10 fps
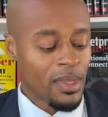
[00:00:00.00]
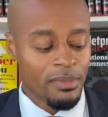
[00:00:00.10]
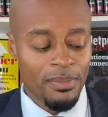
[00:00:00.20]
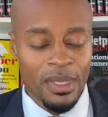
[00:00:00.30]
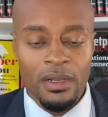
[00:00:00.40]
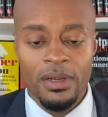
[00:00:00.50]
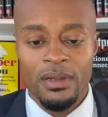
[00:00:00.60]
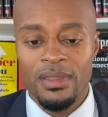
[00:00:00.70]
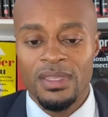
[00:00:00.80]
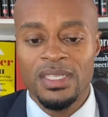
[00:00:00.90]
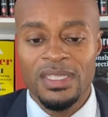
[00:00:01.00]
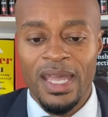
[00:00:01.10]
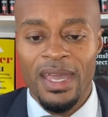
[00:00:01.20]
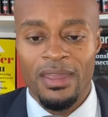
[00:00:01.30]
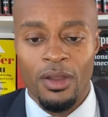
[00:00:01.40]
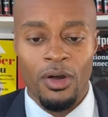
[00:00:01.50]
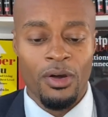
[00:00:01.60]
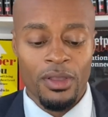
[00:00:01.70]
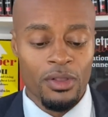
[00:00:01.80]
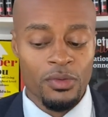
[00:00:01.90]
Let me be clear that this is not an
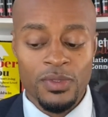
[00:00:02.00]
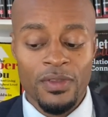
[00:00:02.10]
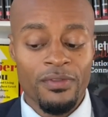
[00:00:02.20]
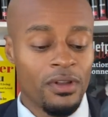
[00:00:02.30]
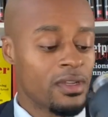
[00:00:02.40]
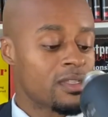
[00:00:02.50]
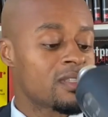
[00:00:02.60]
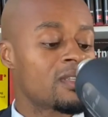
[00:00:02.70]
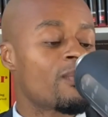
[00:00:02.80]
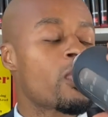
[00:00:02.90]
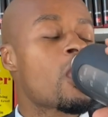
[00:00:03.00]
all-inclusive list.